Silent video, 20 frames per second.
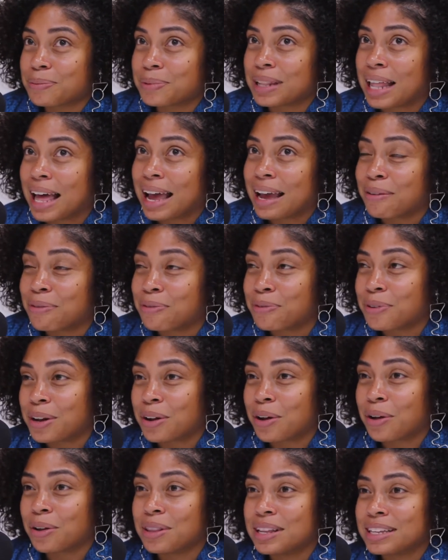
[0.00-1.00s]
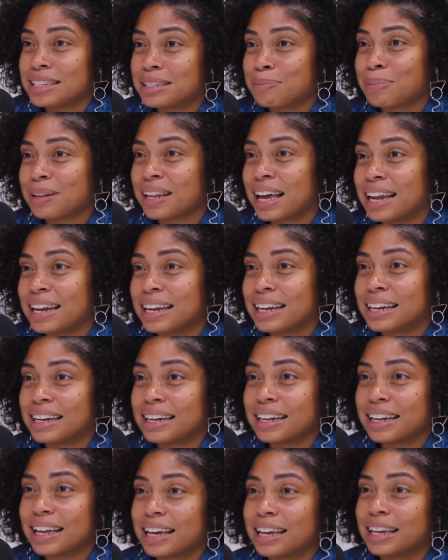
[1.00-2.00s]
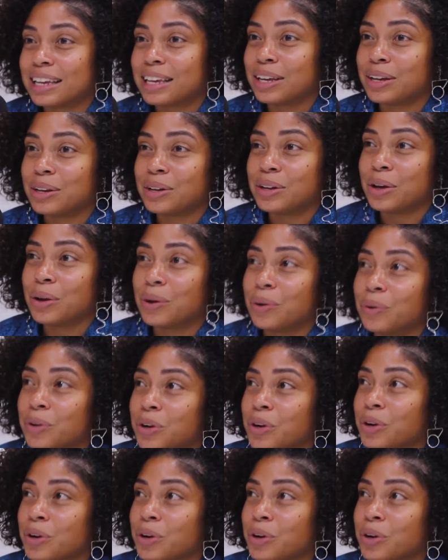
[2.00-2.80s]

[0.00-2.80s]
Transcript: life and on this planet, like, you know,